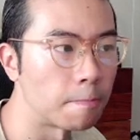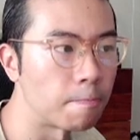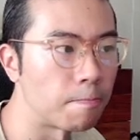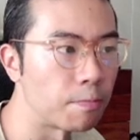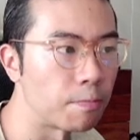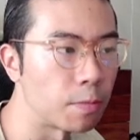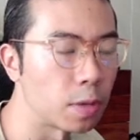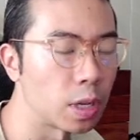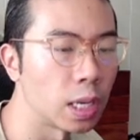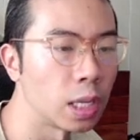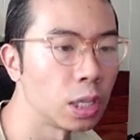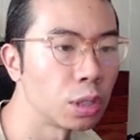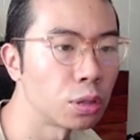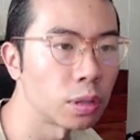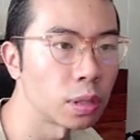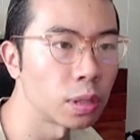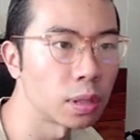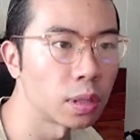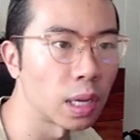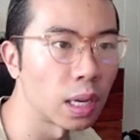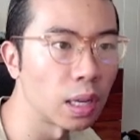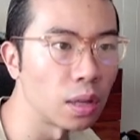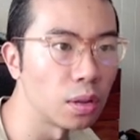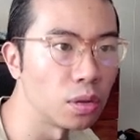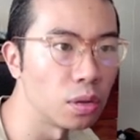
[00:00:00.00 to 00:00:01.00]

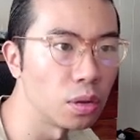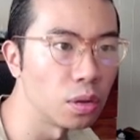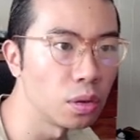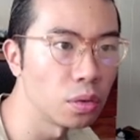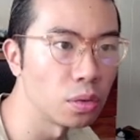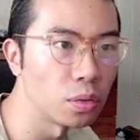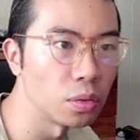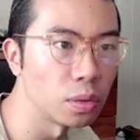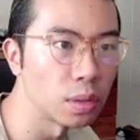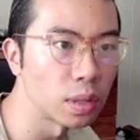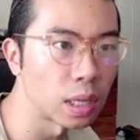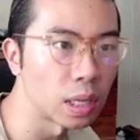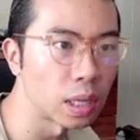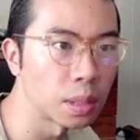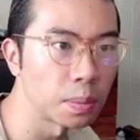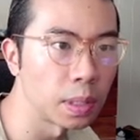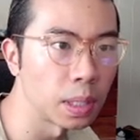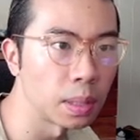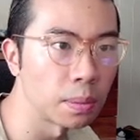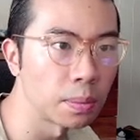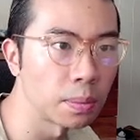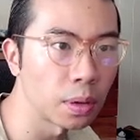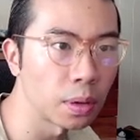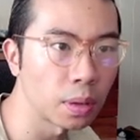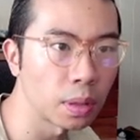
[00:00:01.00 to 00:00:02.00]
interesting news that's
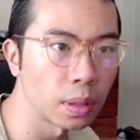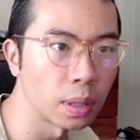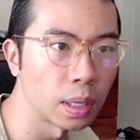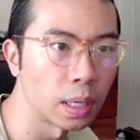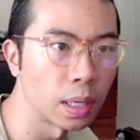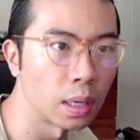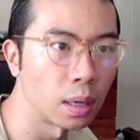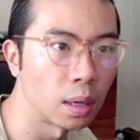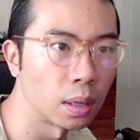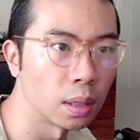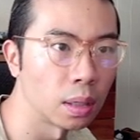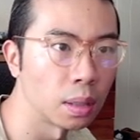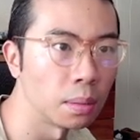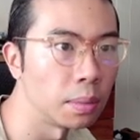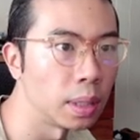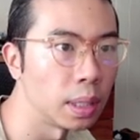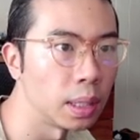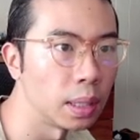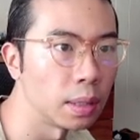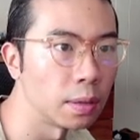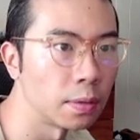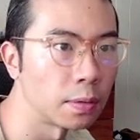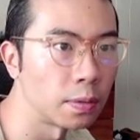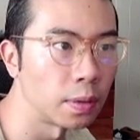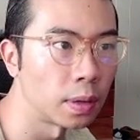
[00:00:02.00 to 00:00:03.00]
being percolated on the
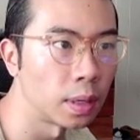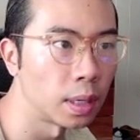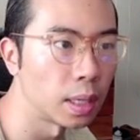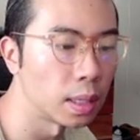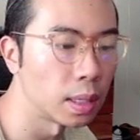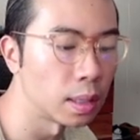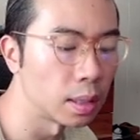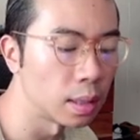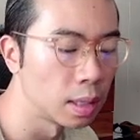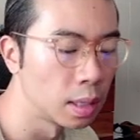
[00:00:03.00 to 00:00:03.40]
media front.